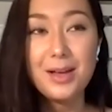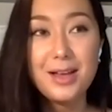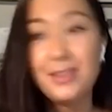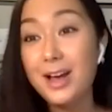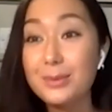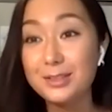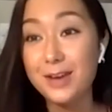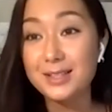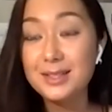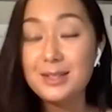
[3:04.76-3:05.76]
that really
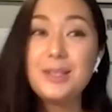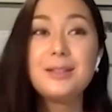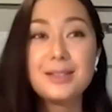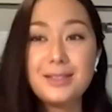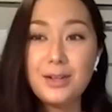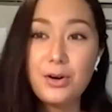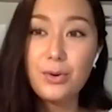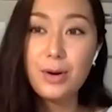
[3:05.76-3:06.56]
fascinated me. So